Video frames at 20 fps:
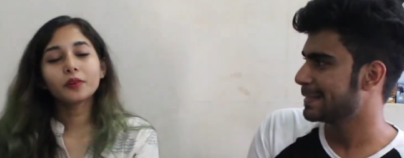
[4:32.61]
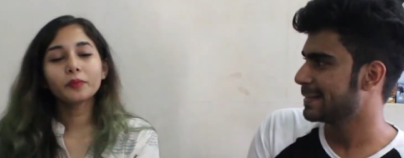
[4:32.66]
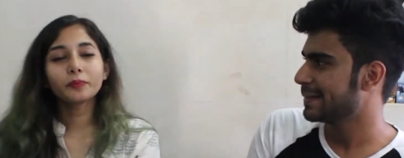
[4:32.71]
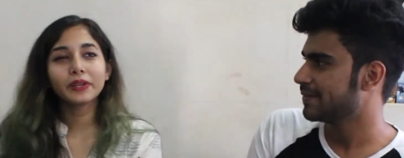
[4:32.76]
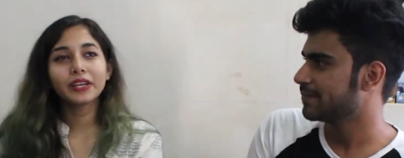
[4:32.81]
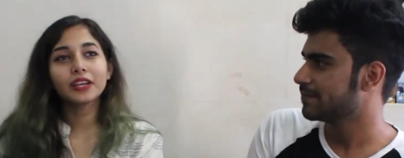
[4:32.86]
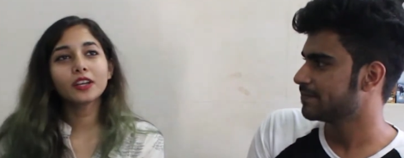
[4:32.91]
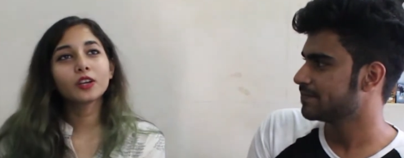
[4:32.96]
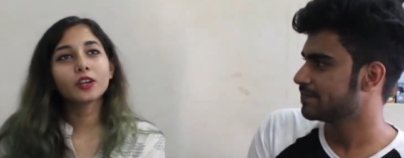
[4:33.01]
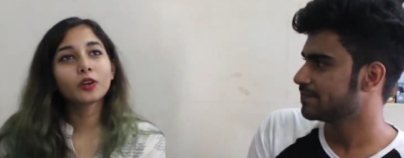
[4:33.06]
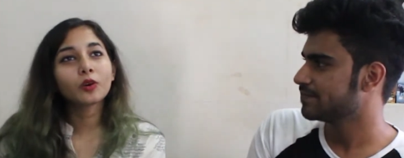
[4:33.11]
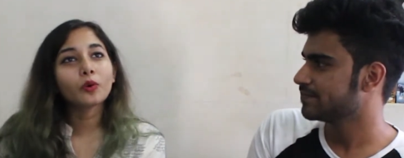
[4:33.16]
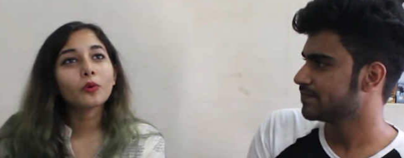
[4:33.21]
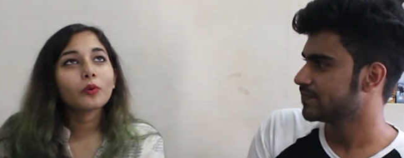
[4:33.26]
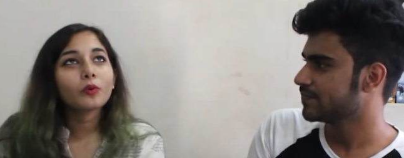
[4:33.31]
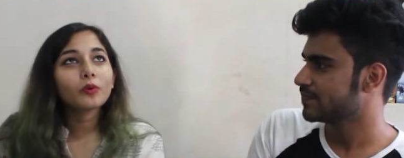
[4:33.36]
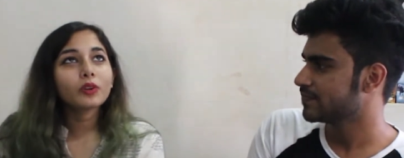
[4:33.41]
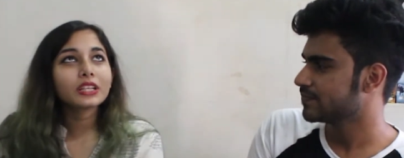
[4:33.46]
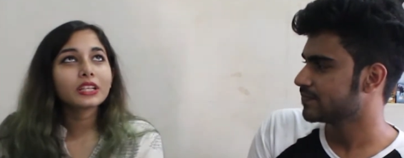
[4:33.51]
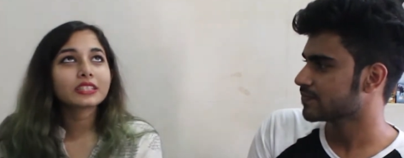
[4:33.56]
Speaker 1: Being
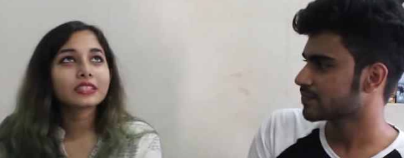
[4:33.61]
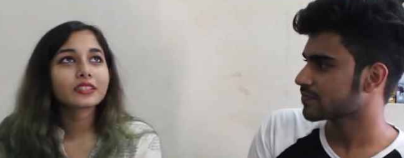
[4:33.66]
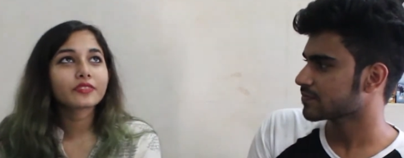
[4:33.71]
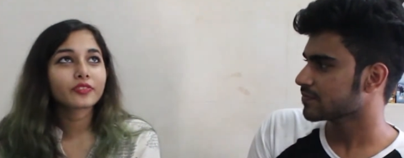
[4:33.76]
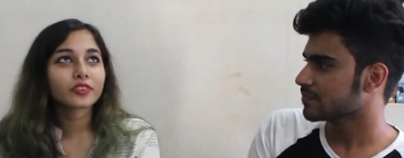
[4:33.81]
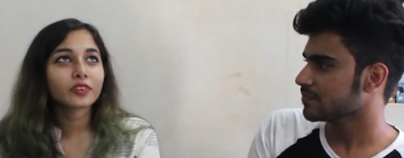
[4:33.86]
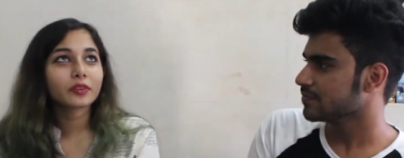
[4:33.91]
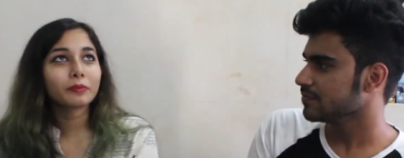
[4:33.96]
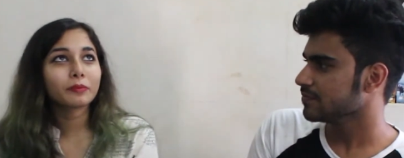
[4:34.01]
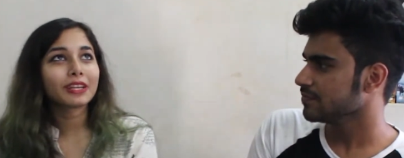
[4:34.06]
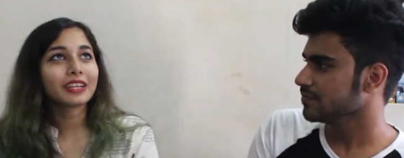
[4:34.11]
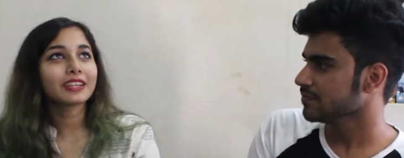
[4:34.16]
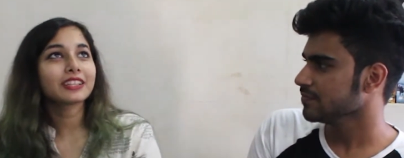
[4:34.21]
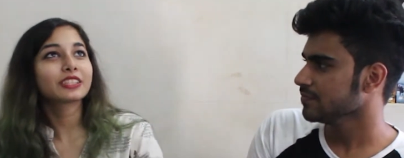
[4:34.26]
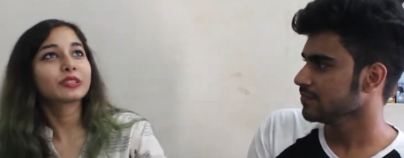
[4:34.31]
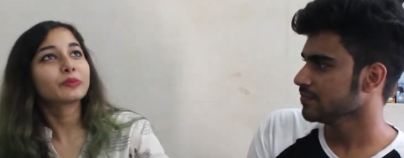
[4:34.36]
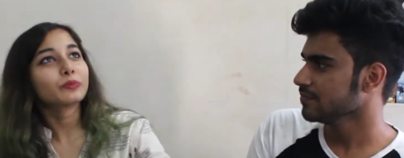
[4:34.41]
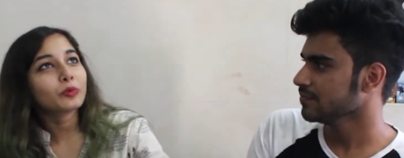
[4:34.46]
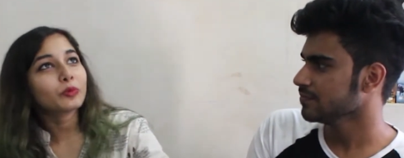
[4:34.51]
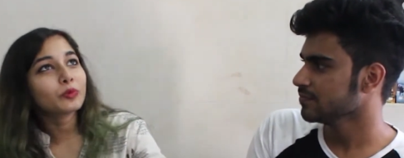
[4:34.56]
cool is different, being
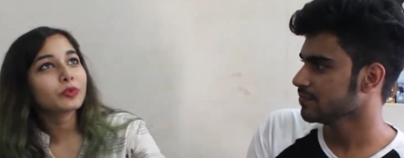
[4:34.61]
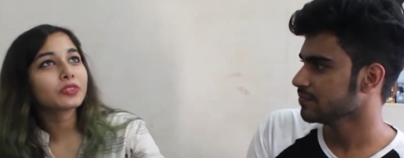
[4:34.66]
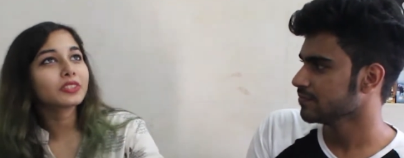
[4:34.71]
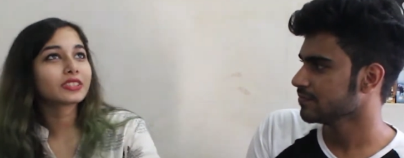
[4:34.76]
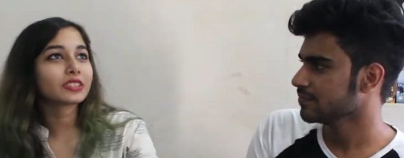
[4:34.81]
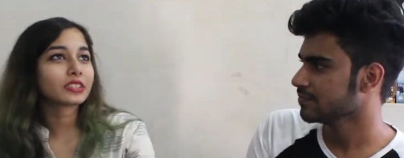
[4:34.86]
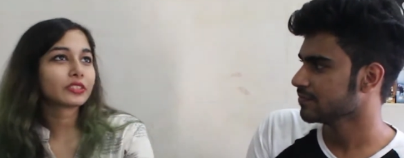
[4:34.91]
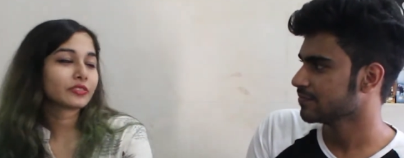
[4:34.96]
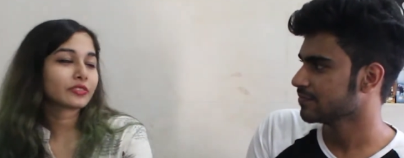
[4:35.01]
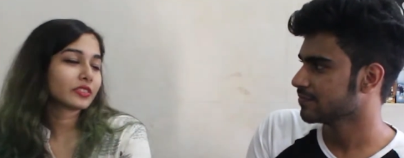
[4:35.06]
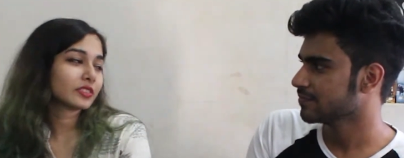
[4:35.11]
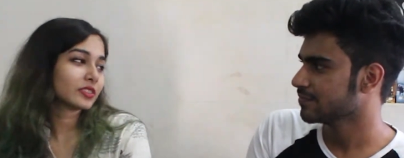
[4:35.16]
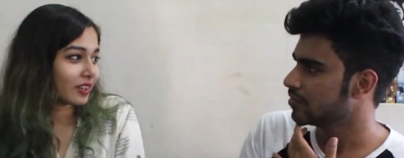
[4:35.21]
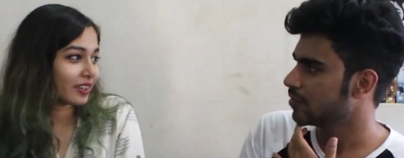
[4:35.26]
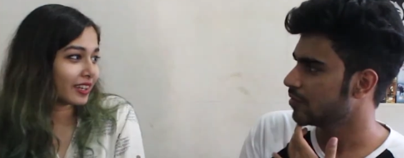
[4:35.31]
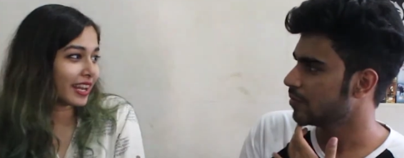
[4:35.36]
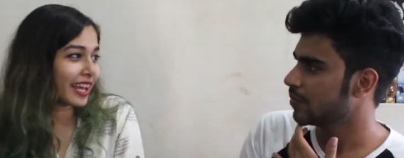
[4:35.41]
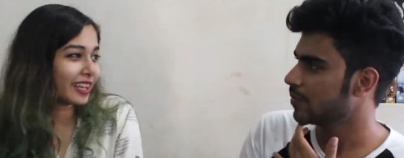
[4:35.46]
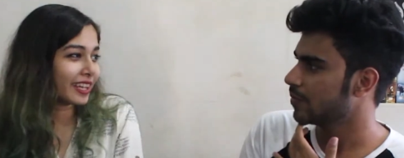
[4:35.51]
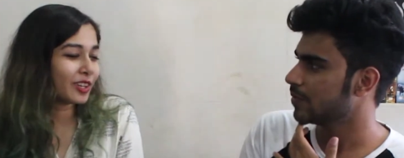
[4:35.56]
smooth is different.
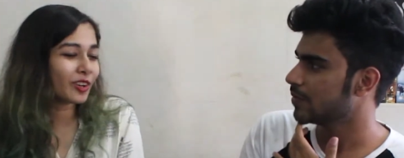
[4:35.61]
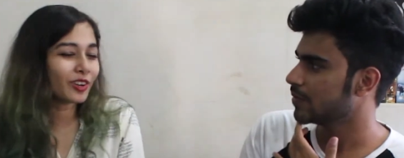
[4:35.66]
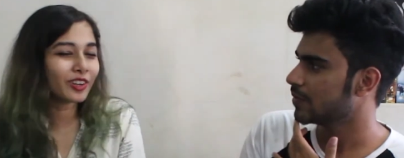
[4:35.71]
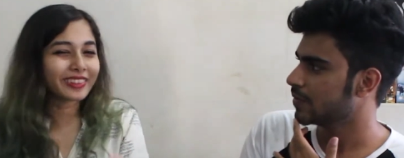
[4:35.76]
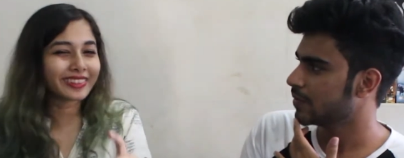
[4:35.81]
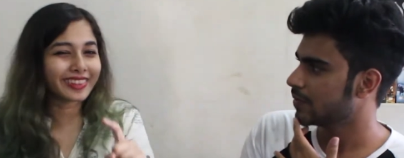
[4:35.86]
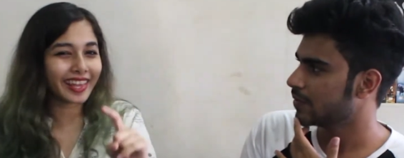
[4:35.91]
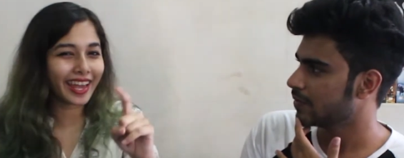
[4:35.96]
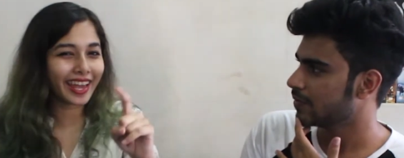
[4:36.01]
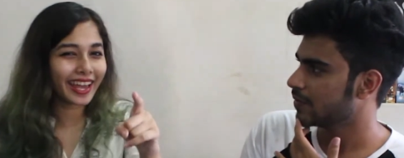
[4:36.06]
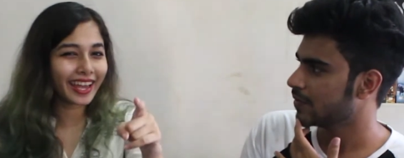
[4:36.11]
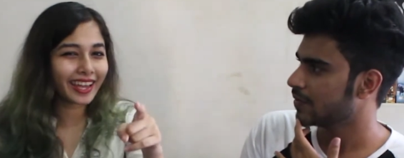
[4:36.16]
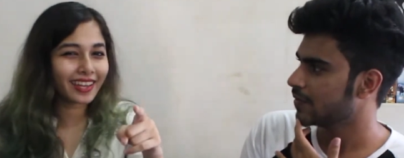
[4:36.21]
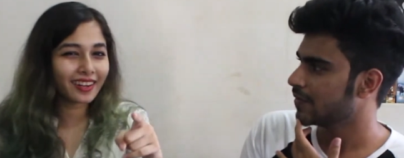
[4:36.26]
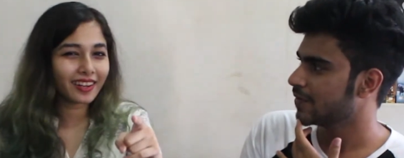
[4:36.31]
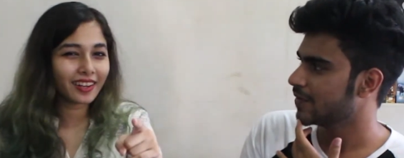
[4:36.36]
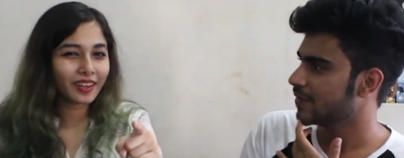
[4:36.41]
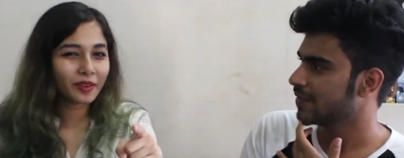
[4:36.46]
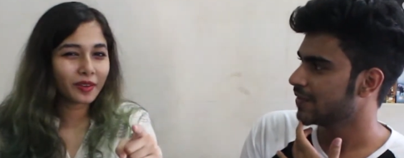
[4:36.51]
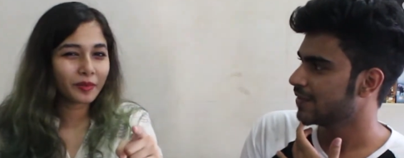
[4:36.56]
You're there,